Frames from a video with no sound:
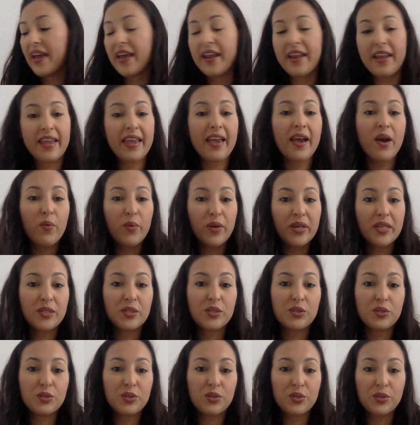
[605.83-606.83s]
and I can't wait to
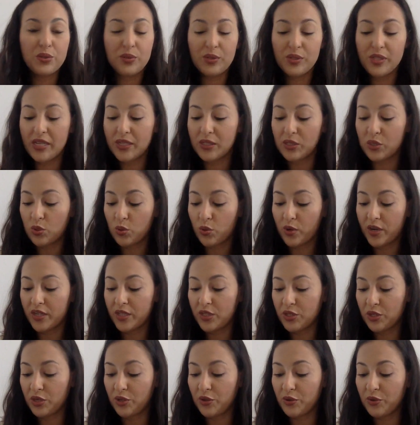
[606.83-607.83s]
introduce that story
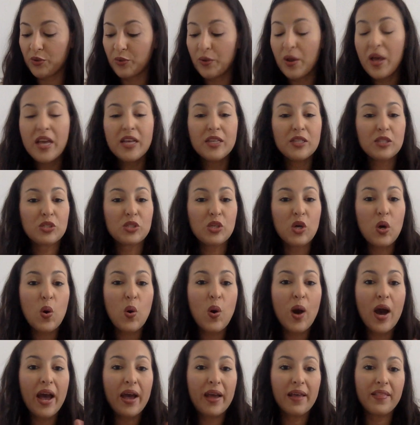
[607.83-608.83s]
to you. So
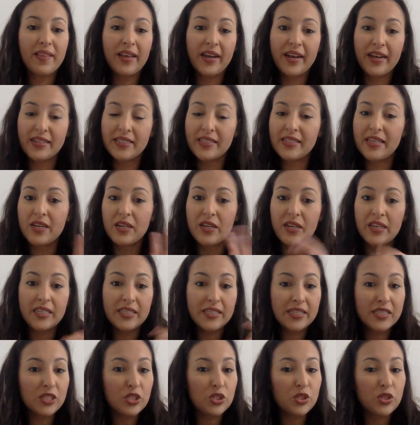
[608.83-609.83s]
like I said,
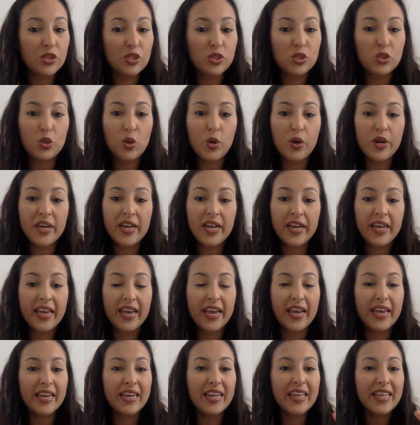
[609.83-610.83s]
listen to the story
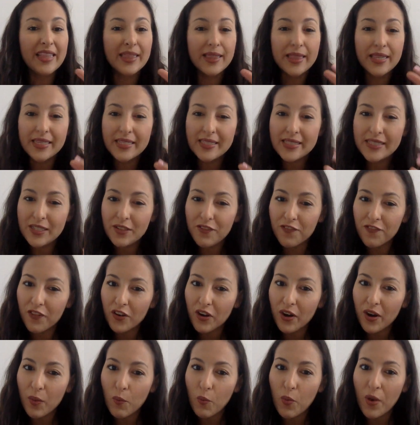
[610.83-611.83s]
again. Listen
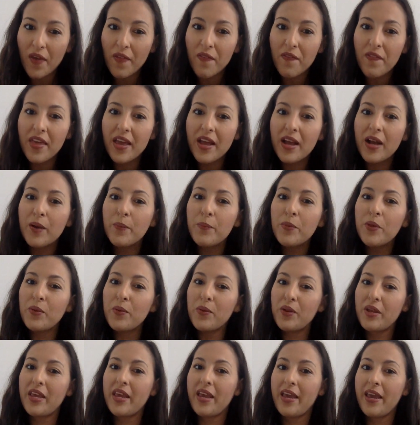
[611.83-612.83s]
for when they
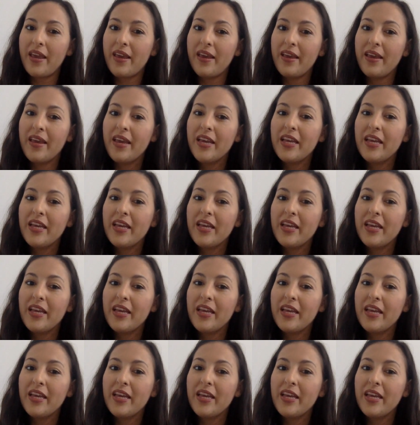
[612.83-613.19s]
communicate.